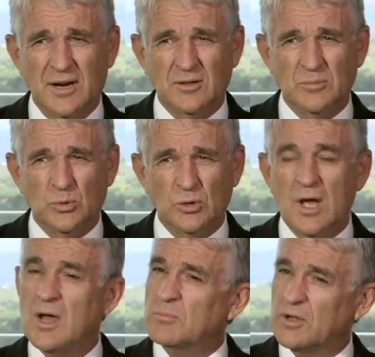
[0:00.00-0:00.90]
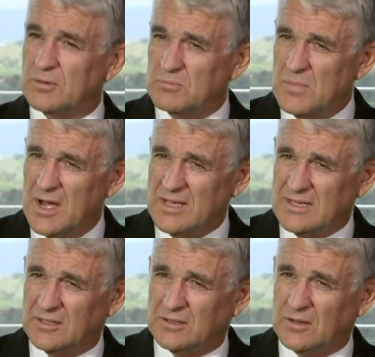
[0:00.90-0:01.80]
our input, but it may,
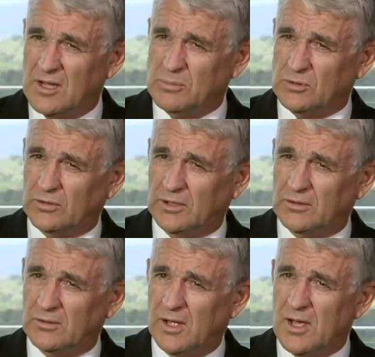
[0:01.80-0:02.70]
in a global sense,